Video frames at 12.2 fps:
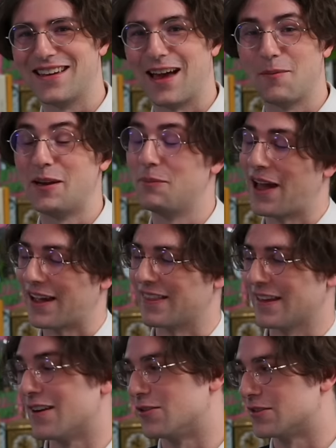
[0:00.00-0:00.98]
I mean back
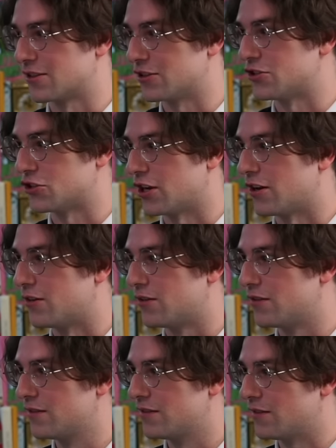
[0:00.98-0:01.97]
then it was a good show
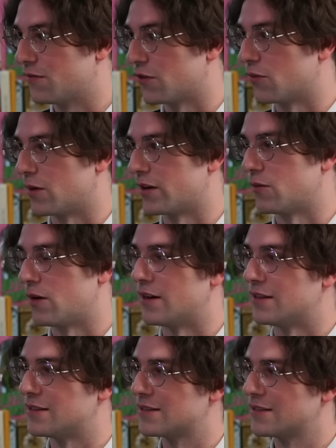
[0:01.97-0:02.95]
for what it
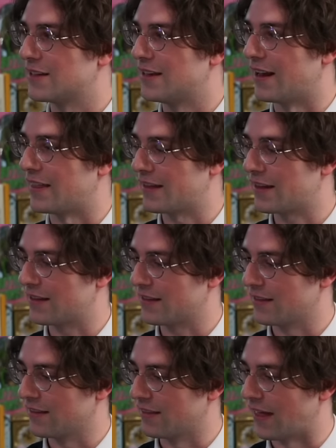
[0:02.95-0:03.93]
was, and I think
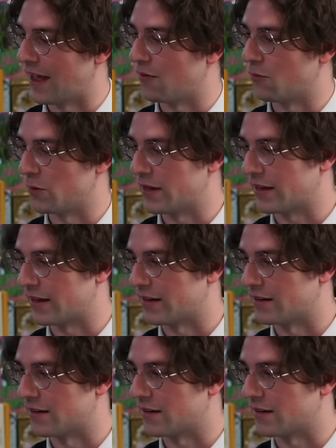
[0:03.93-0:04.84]
that weekend